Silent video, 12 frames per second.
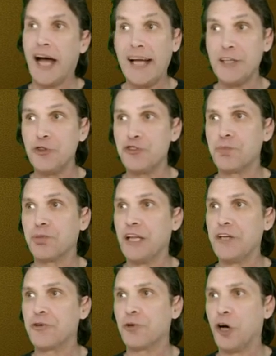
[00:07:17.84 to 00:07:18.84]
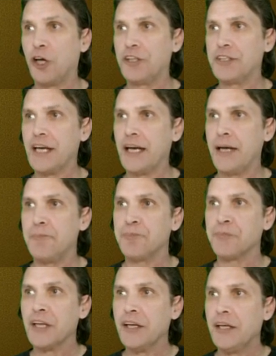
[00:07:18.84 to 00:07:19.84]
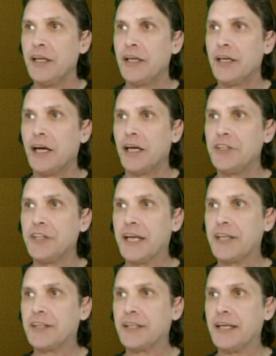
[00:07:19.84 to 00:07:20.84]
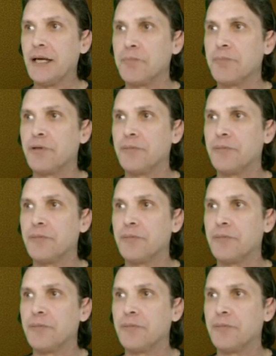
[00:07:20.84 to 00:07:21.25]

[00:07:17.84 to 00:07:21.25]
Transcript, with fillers: I use Blender all the time. You get the GIMP,